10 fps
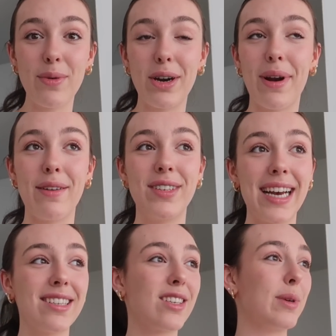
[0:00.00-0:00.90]
We don't have
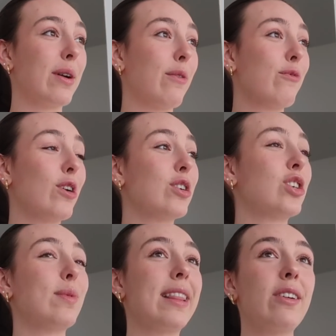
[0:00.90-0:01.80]
desks, we don't have
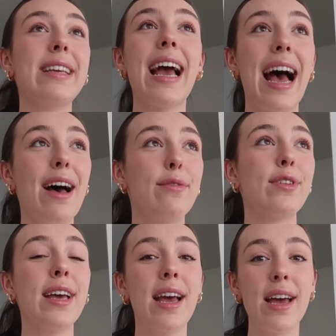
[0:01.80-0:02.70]
furniture, we literally have
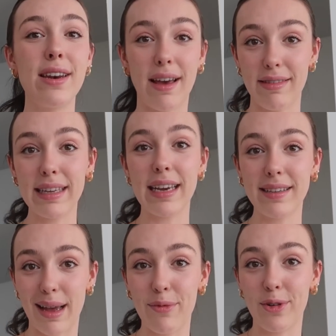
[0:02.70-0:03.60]
nothing
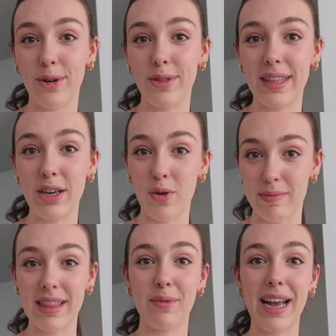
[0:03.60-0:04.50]
except for the
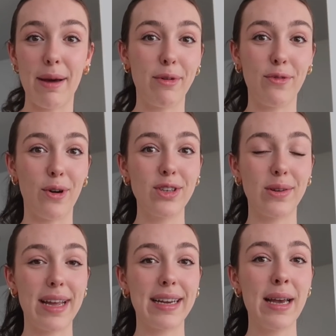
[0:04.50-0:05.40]
equipment that we had before, so
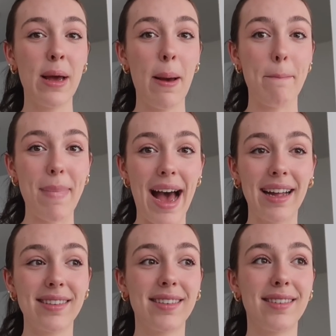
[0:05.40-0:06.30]
like
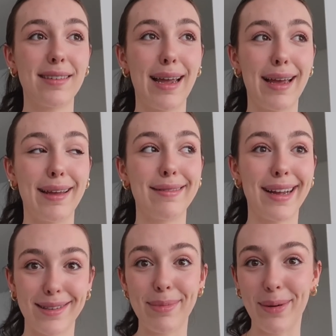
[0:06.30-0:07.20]
mats, and
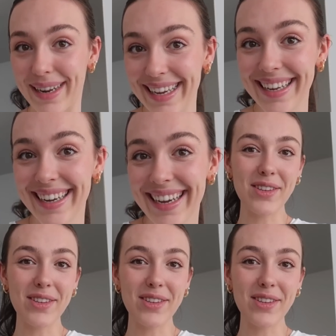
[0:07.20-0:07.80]
that's about it.